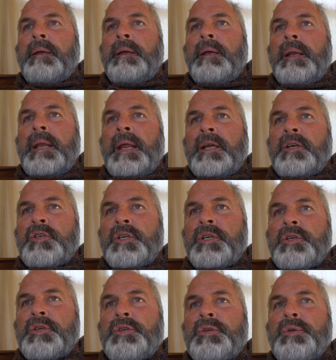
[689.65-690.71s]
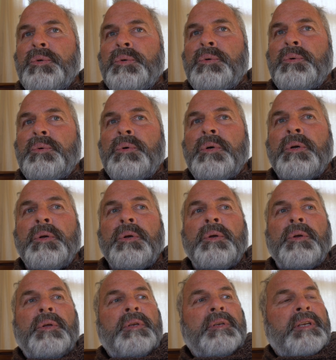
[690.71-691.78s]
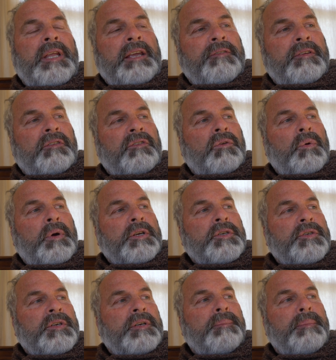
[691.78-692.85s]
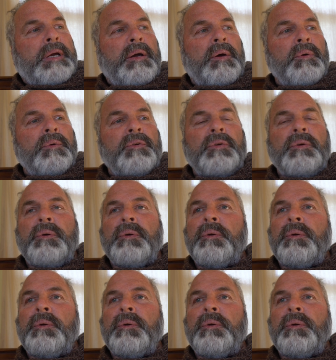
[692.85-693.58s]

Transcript: connection to David's question about